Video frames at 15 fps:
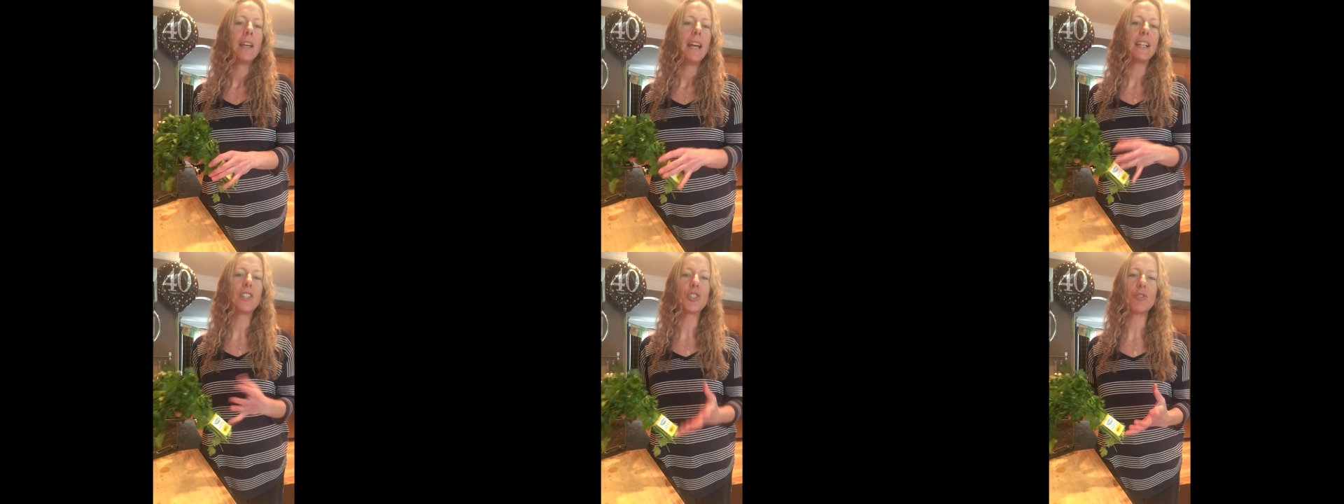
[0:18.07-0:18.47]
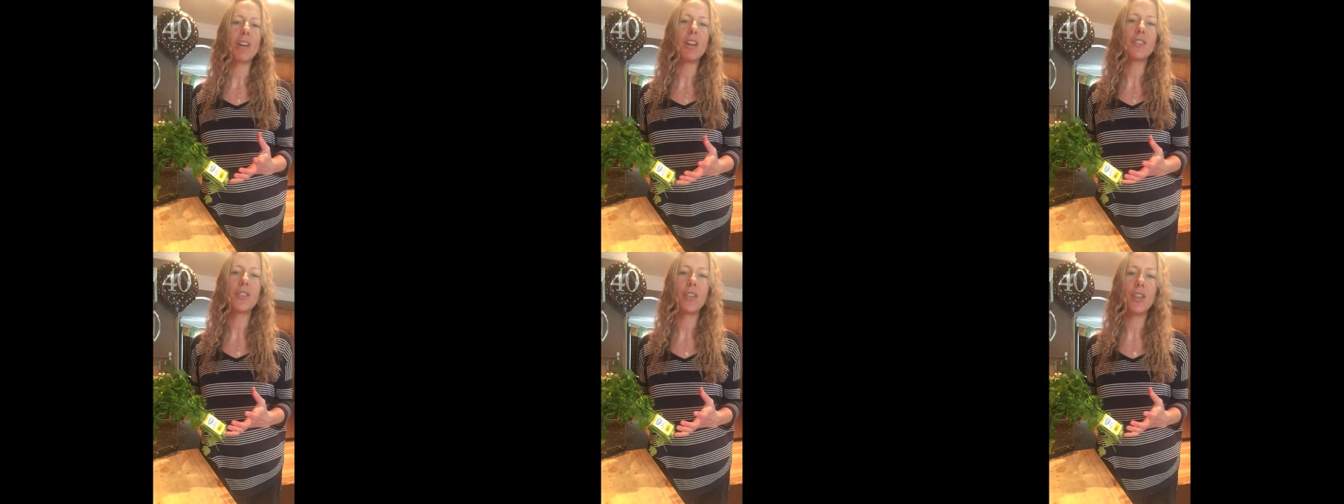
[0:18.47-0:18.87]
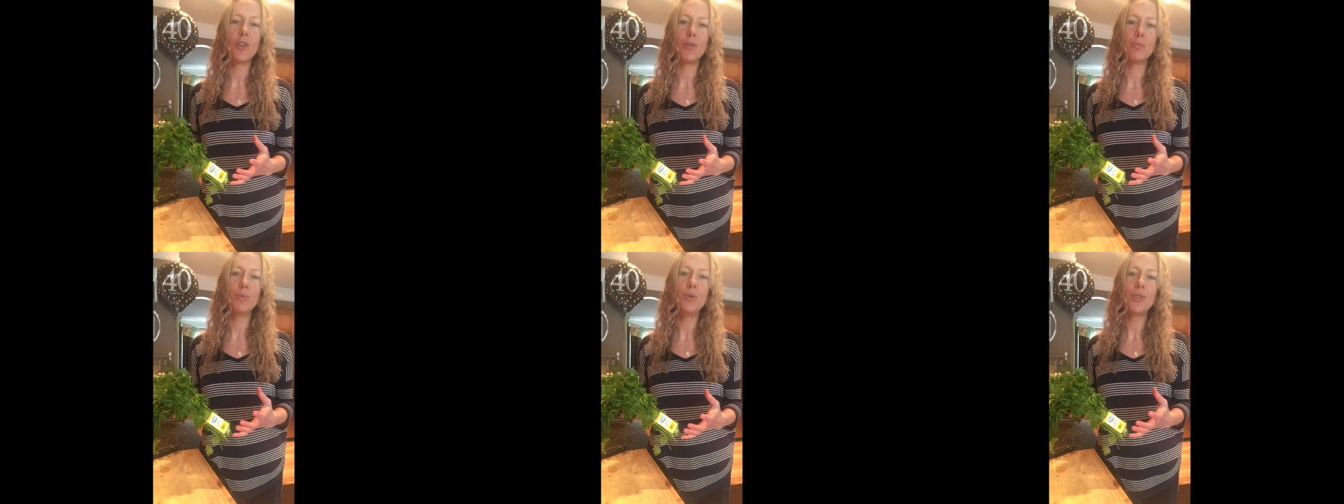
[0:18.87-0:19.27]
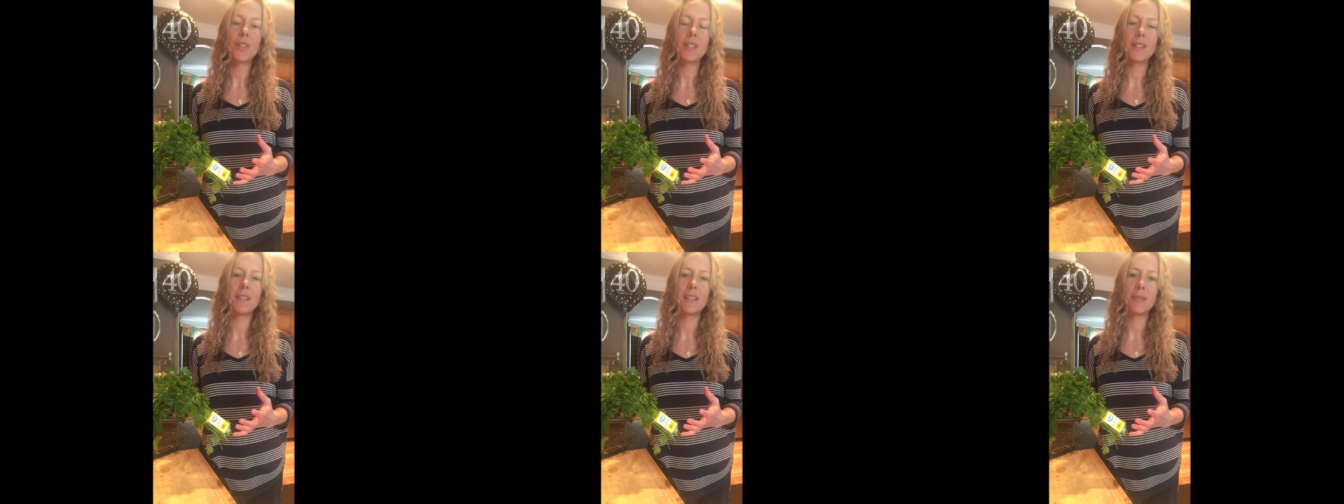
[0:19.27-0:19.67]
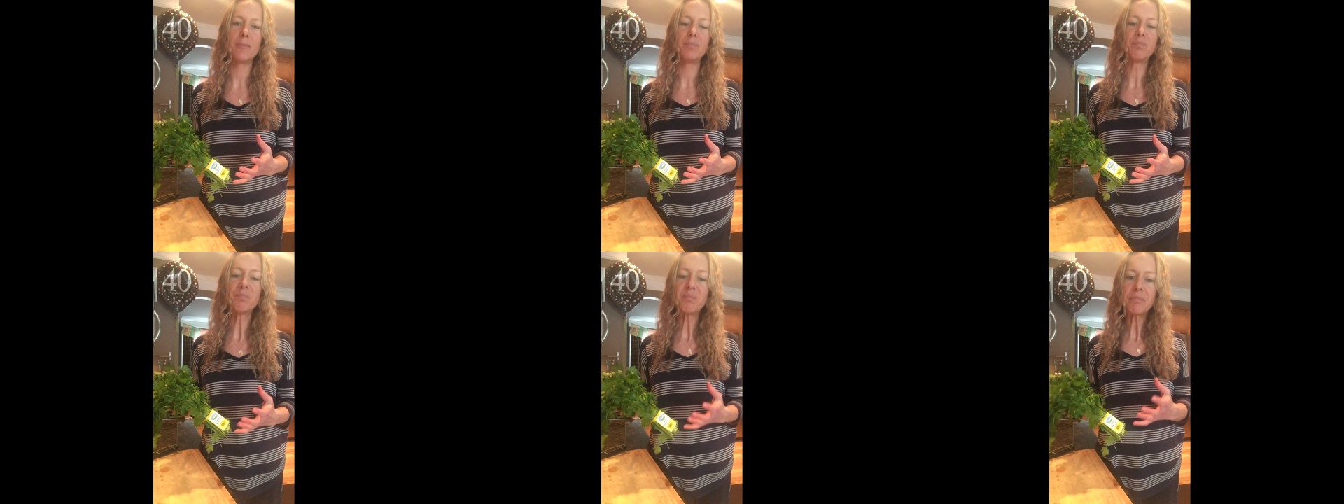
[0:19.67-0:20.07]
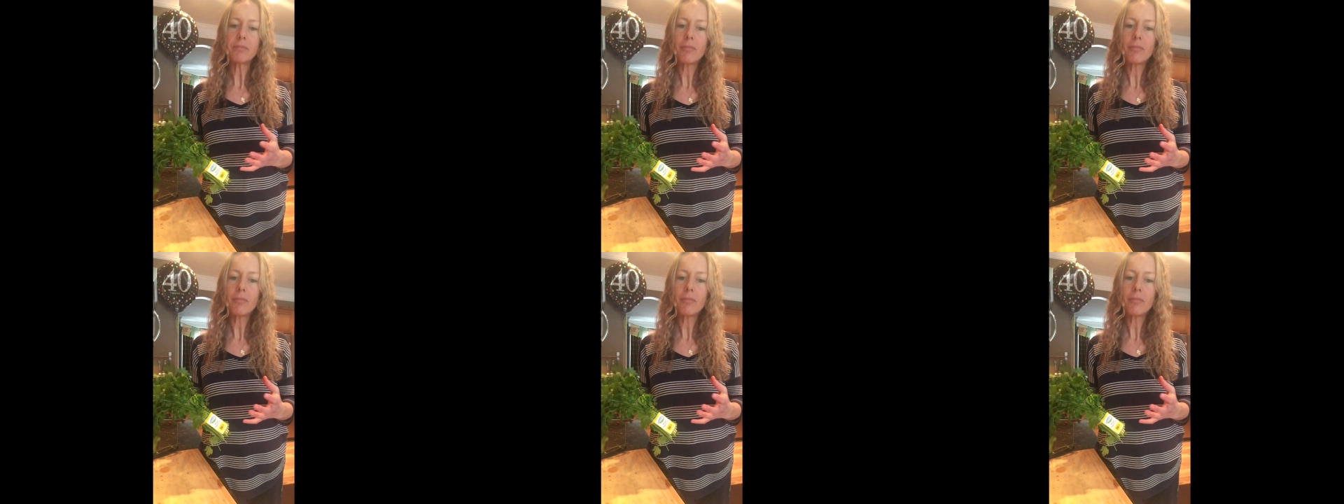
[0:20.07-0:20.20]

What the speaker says: it strengthens your immune system,